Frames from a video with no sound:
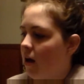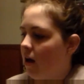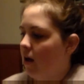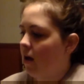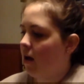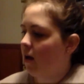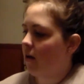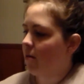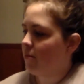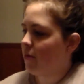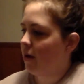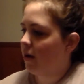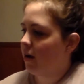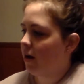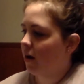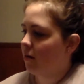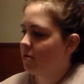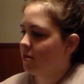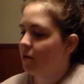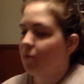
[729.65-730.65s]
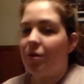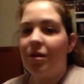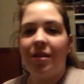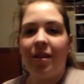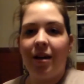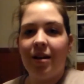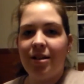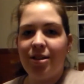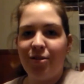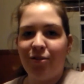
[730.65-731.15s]
Um, I wasn't really
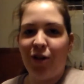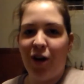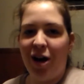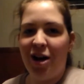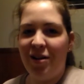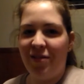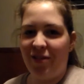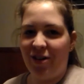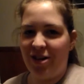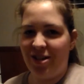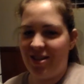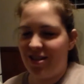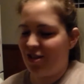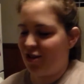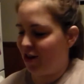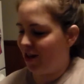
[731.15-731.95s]
that into Freddy vs.